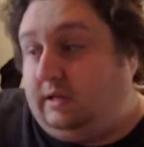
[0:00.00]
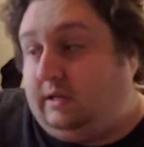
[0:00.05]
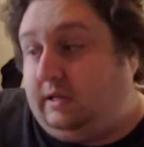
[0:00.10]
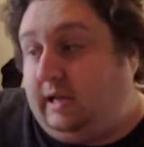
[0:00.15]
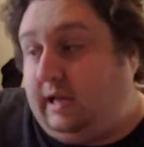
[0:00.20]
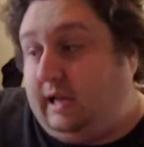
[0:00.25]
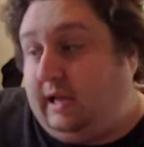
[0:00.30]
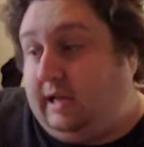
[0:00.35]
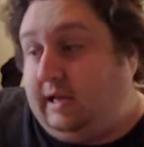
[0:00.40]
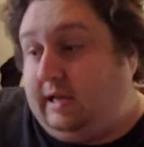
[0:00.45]

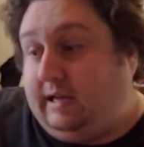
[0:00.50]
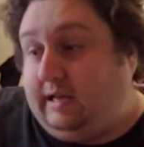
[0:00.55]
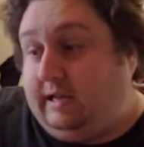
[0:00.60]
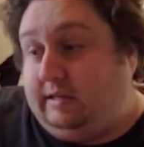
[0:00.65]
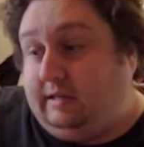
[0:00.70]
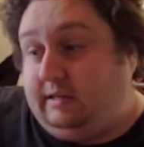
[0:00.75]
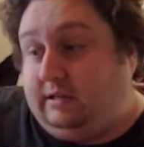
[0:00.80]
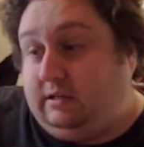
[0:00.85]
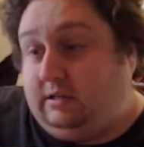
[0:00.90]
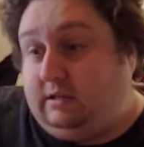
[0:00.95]

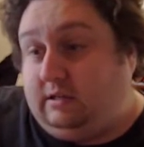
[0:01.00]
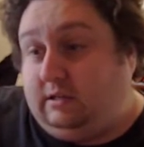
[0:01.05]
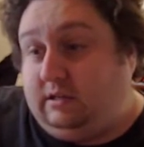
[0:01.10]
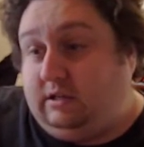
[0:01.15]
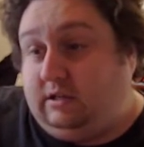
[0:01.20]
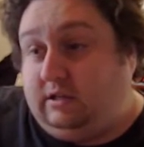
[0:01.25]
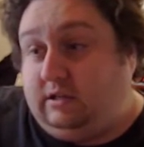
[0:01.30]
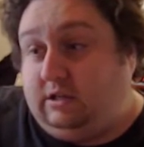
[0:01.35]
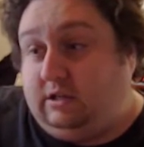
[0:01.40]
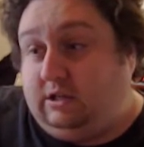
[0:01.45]
And
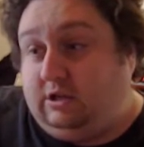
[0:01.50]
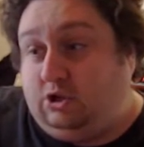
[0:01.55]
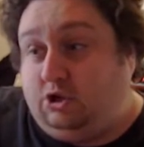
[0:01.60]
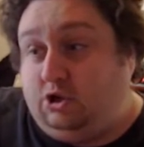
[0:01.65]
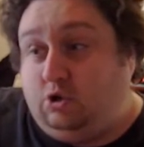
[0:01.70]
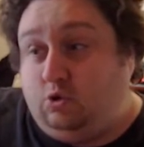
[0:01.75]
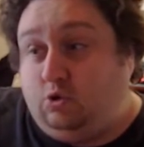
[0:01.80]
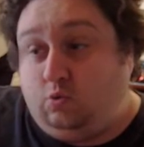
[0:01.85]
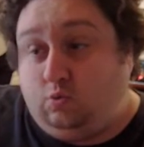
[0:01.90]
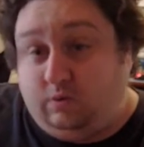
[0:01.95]

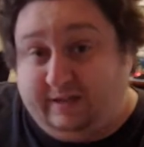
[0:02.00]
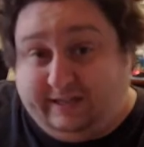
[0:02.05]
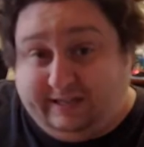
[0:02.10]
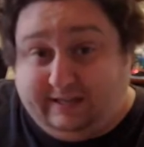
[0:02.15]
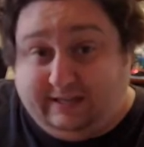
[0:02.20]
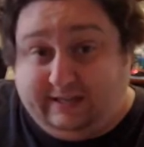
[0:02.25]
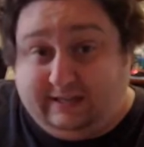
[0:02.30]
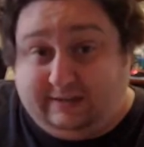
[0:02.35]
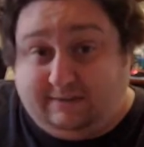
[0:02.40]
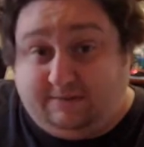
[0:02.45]
you
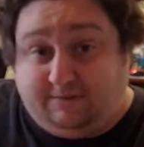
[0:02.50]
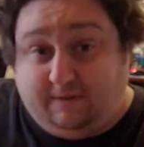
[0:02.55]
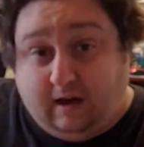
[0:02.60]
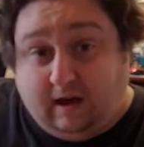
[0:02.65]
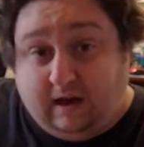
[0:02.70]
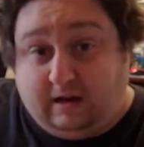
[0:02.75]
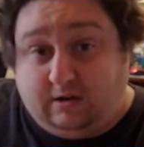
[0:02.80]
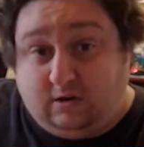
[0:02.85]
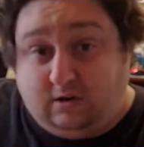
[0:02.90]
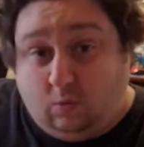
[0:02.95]
need to
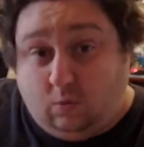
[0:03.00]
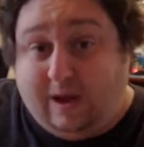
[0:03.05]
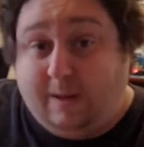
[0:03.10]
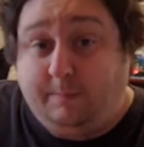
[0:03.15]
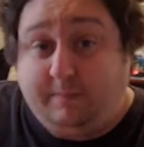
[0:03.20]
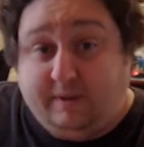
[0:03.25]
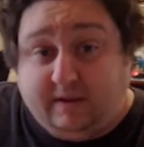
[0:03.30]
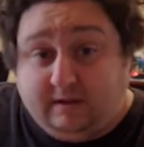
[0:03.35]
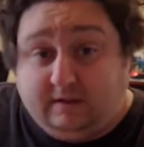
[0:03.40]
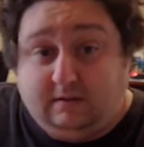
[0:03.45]
find a
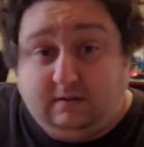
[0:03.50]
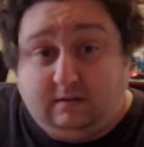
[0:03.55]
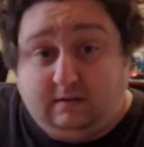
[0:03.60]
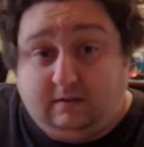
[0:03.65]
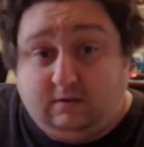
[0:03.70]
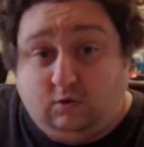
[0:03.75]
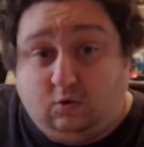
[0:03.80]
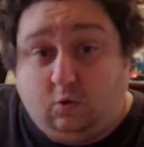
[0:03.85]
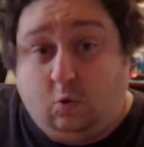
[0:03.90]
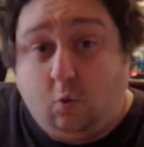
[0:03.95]
weapon
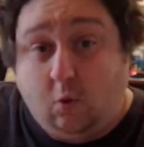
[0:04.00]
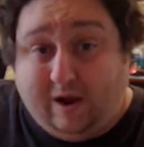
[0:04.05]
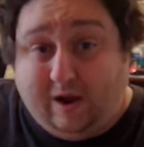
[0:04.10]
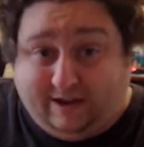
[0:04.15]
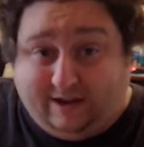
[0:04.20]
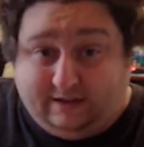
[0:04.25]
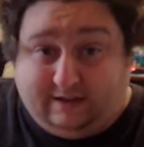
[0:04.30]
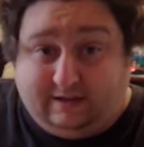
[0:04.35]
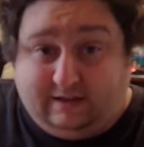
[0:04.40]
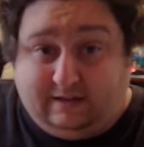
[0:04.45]
quick
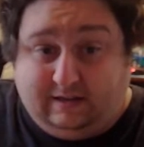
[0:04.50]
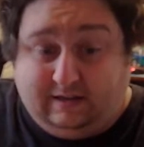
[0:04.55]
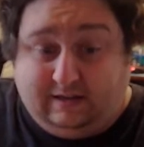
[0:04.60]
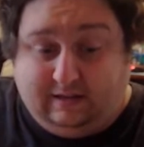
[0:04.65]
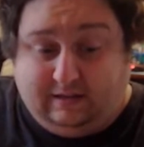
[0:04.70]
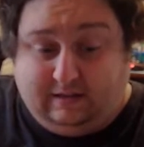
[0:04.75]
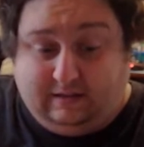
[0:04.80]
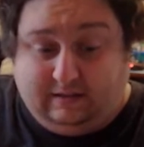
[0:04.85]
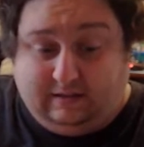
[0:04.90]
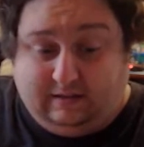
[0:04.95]

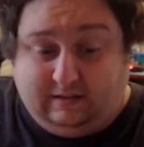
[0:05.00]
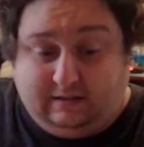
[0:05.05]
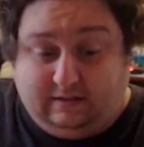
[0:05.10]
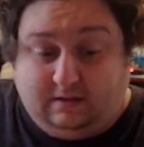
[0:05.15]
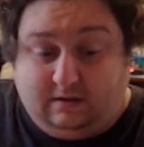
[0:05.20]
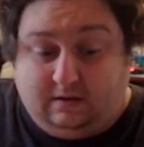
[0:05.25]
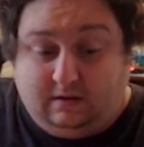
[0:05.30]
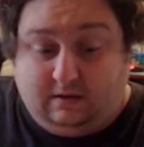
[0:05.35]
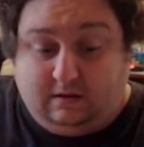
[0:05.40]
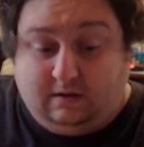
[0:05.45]
in
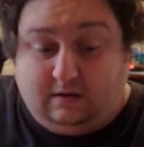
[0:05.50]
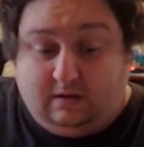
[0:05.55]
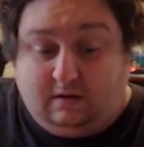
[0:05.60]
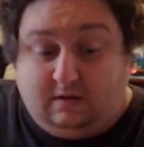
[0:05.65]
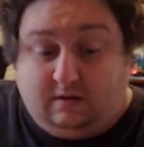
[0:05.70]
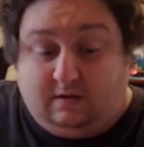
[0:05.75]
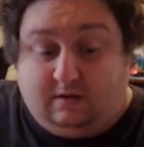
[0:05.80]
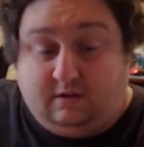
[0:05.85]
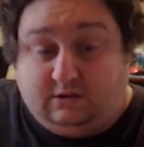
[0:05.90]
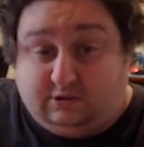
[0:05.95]

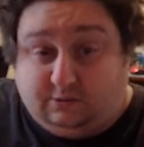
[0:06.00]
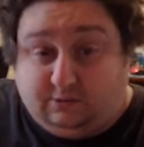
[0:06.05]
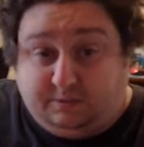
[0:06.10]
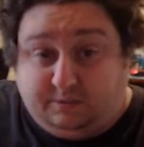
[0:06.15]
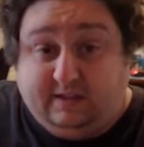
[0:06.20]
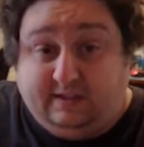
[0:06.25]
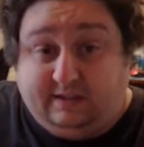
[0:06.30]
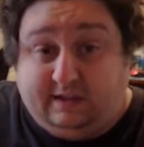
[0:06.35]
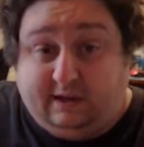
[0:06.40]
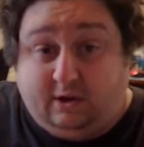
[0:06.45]
the Super
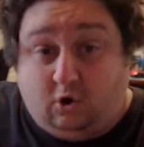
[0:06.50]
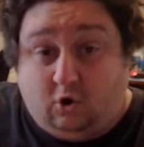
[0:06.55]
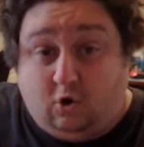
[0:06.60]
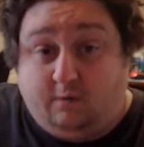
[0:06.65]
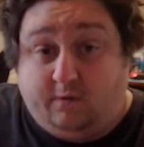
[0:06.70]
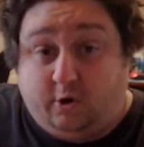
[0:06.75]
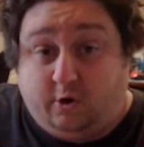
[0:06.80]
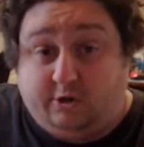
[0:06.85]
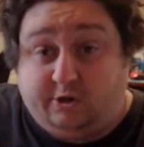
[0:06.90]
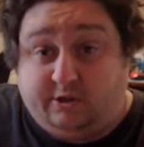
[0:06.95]
Nintendo
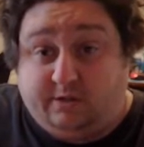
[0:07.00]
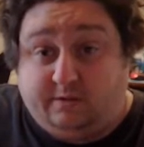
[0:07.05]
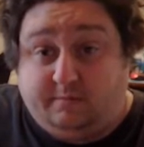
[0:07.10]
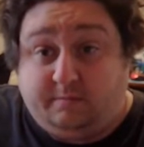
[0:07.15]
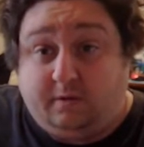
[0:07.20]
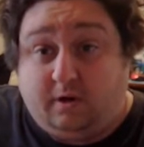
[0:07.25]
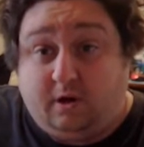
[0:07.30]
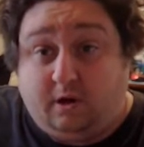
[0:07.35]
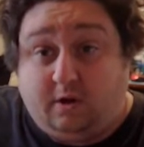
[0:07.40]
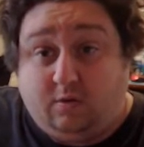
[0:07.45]
version.
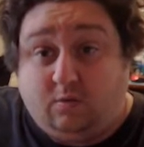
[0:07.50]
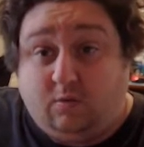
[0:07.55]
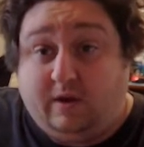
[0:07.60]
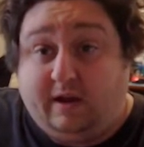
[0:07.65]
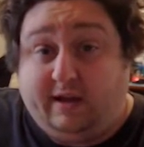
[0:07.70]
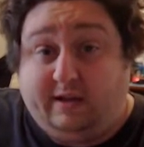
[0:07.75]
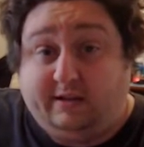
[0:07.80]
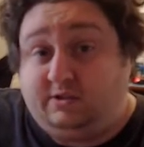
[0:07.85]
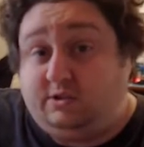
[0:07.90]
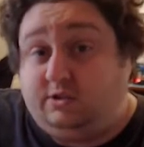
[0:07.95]

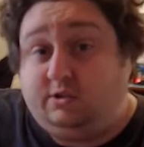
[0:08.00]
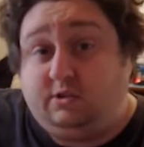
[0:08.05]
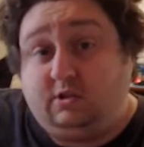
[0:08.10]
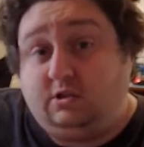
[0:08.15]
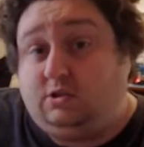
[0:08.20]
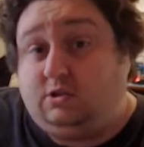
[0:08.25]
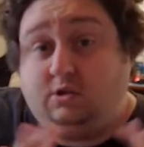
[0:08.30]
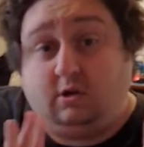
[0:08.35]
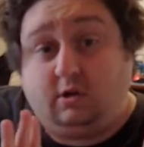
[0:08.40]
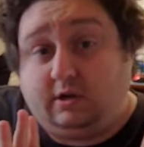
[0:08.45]
Otherwise,
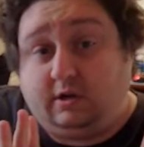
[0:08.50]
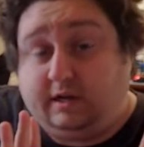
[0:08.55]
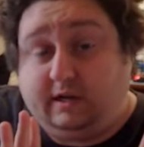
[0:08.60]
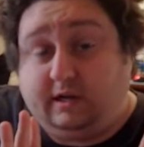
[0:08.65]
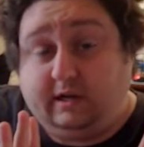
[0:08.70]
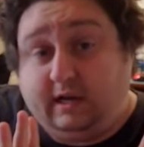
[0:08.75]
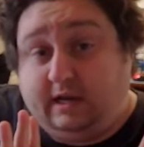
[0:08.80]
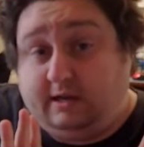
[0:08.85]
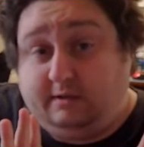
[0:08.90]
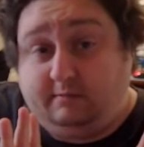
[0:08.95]
you're going to
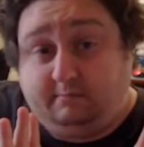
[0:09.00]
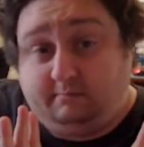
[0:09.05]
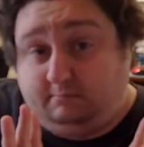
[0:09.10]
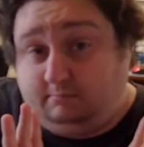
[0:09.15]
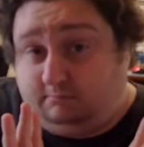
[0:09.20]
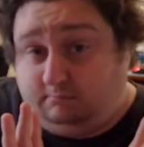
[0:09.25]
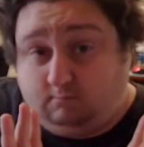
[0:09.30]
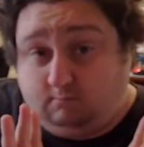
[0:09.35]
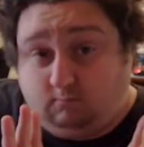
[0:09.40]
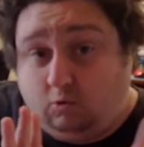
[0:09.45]
get
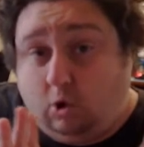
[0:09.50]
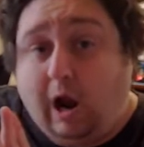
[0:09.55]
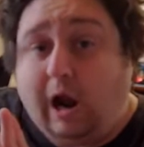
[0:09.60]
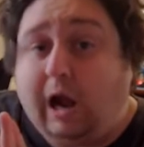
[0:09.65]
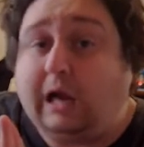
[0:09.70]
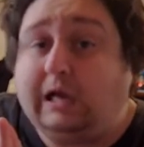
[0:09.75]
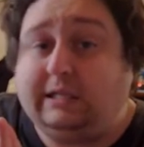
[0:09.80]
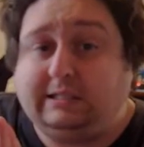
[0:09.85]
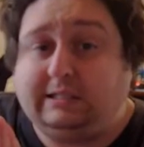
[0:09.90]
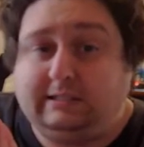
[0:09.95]

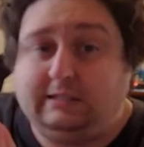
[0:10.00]
rocked.